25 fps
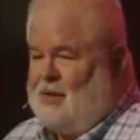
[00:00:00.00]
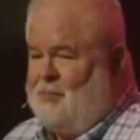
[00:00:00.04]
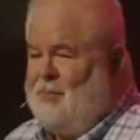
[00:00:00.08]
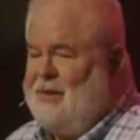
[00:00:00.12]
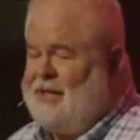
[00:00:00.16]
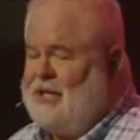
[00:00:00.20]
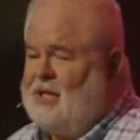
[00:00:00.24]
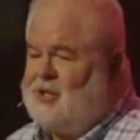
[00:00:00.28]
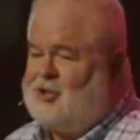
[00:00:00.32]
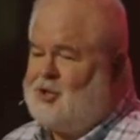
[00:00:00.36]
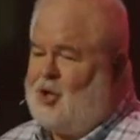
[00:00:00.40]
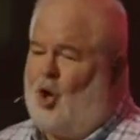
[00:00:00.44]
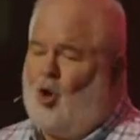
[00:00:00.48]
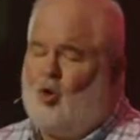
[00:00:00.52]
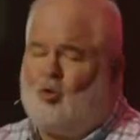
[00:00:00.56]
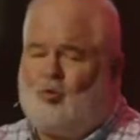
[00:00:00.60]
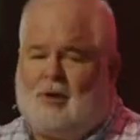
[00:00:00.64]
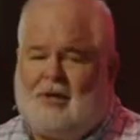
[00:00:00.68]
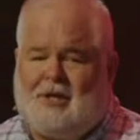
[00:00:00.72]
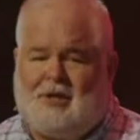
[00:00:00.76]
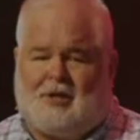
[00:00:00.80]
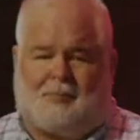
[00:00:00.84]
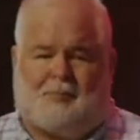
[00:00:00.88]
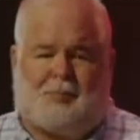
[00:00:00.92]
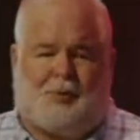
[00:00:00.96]
Because
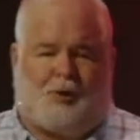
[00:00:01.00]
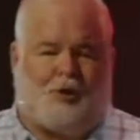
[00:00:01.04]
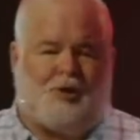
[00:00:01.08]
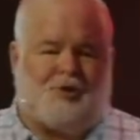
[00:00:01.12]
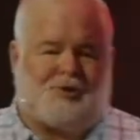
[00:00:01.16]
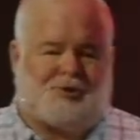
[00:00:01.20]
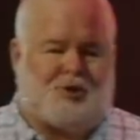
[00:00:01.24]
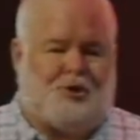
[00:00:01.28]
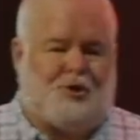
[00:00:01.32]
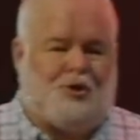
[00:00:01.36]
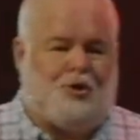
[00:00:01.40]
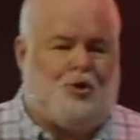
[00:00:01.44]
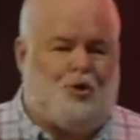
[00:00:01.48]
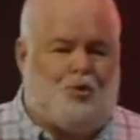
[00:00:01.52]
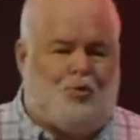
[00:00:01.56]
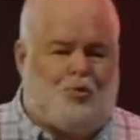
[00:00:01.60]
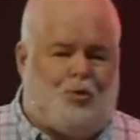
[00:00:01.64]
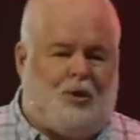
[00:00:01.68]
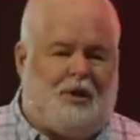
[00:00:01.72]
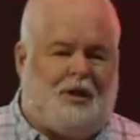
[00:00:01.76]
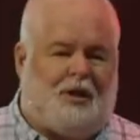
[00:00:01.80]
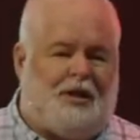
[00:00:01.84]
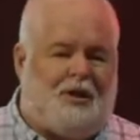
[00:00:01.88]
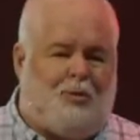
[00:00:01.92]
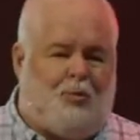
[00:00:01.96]
only the person who
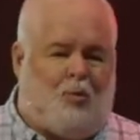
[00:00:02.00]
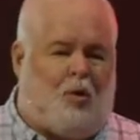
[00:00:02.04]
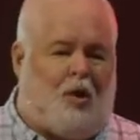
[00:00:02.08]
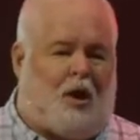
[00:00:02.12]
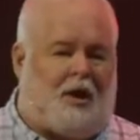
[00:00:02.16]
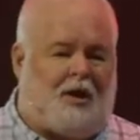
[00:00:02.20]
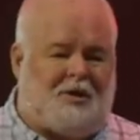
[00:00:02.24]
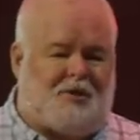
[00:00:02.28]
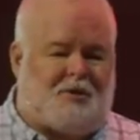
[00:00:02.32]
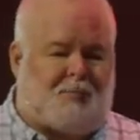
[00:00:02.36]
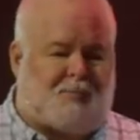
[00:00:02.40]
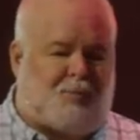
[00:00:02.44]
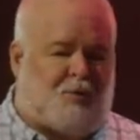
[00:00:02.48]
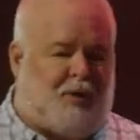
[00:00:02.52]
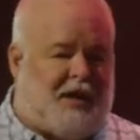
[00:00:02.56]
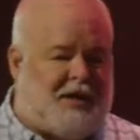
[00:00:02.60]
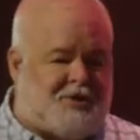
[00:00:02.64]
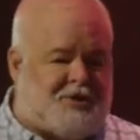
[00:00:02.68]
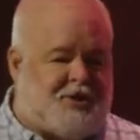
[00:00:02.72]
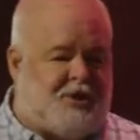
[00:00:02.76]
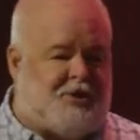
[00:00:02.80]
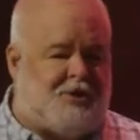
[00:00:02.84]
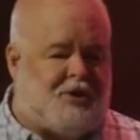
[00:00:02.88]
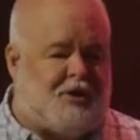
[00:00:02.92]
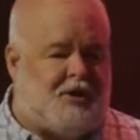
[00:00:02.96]
really wanted to
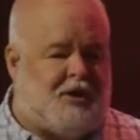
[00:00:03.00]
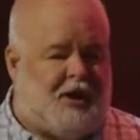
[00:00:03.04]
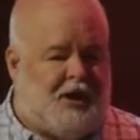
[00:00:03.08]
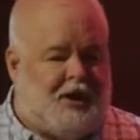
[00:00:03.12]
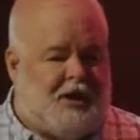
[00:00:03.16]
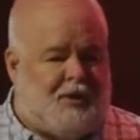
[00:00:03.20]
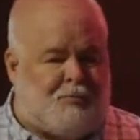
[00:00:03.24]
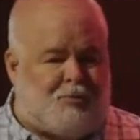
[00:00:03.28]
press into the